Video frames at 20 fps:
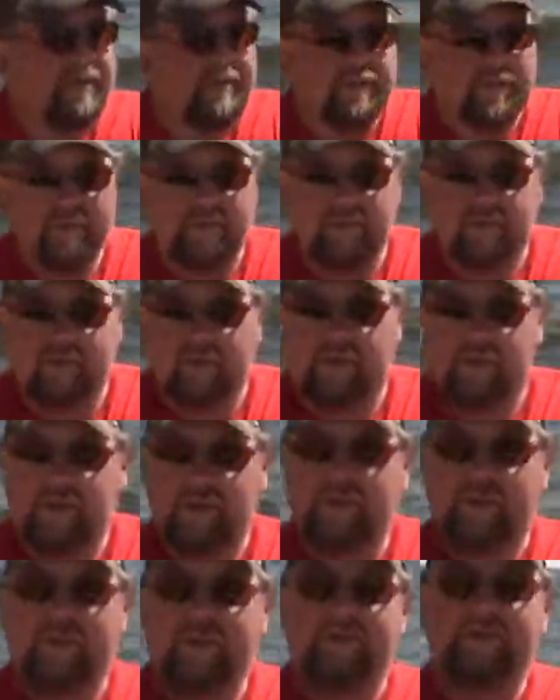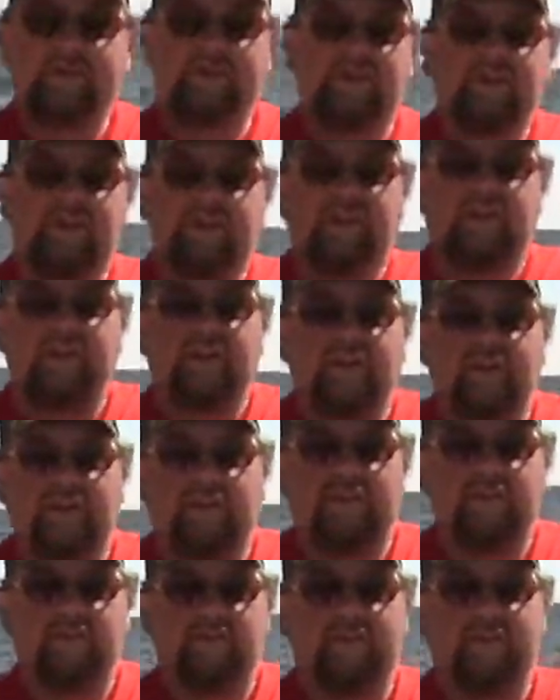So uh, don't
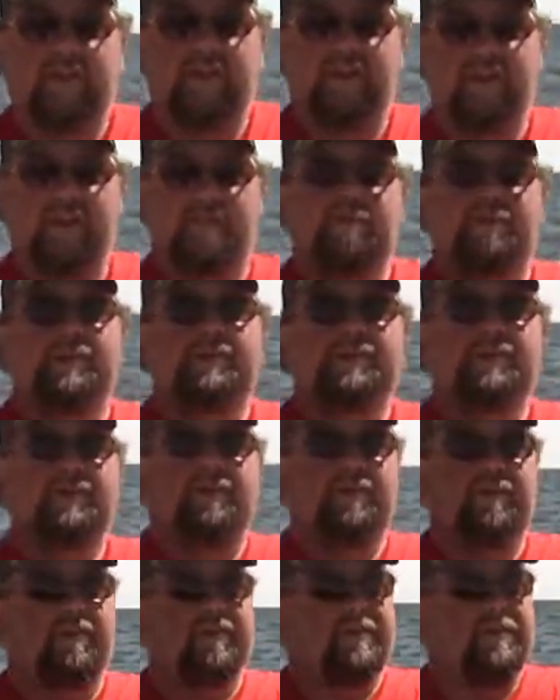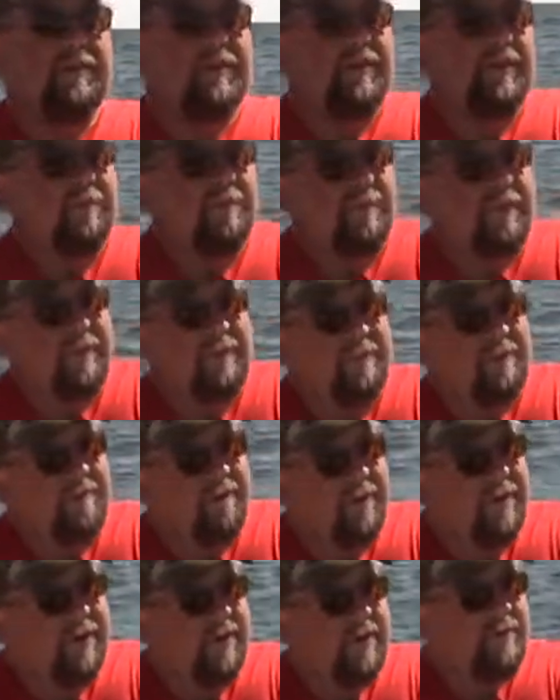be afraid to get a bunch of girls and get away from
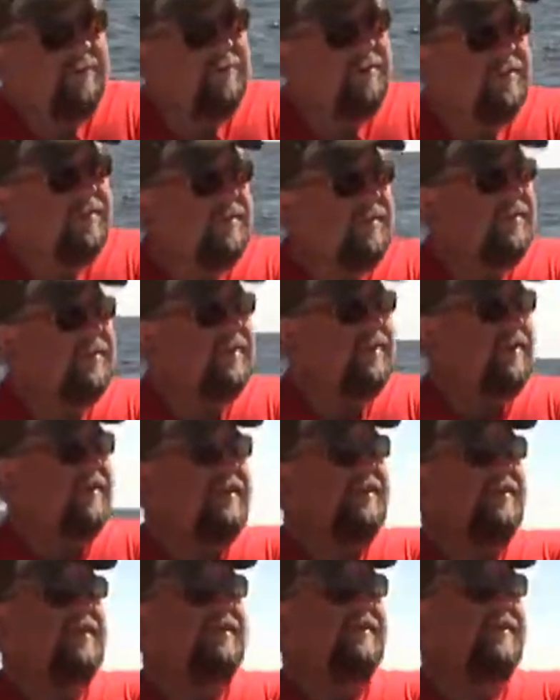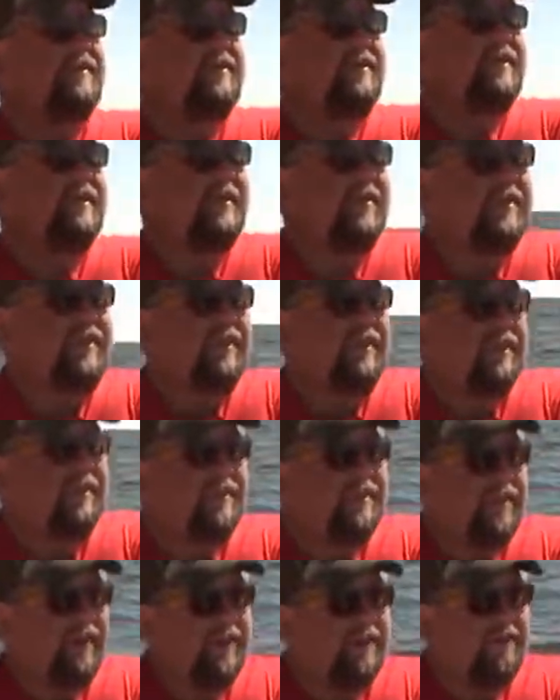your husbands and uh,
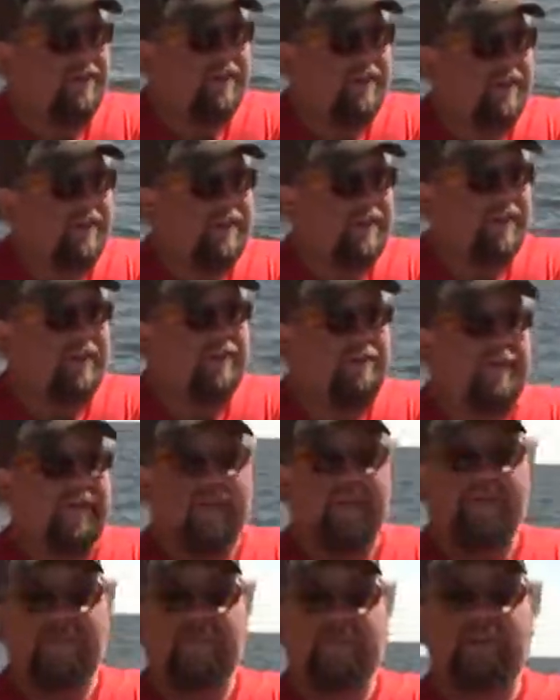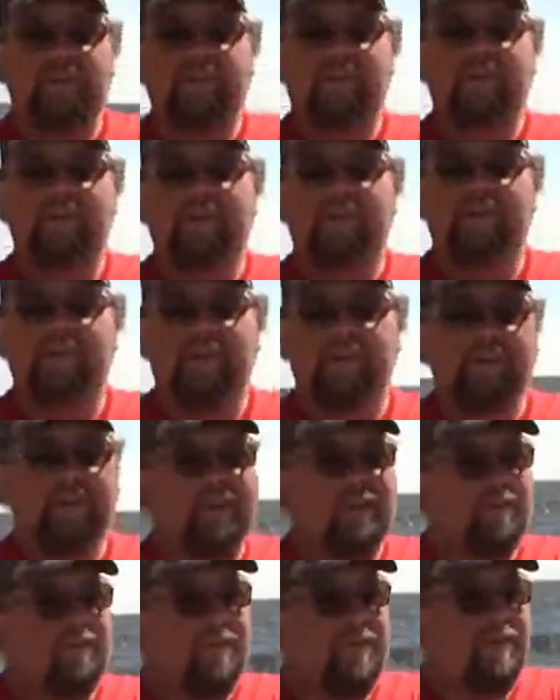it's kind of a kind of an offset to deer
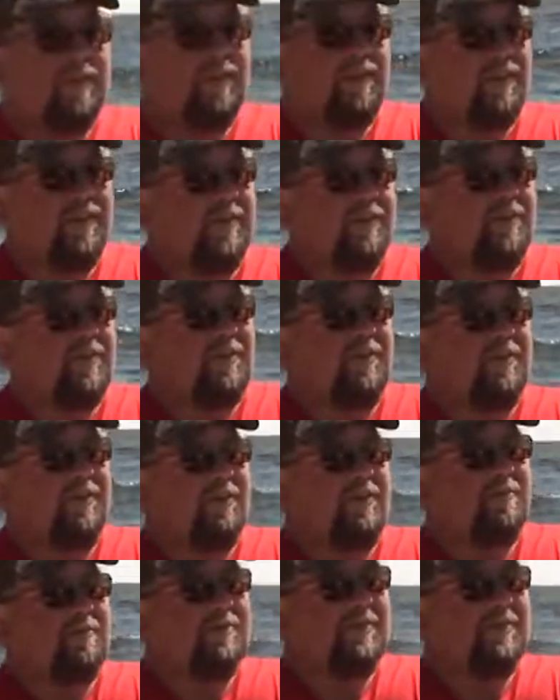hunting when they all leave you at home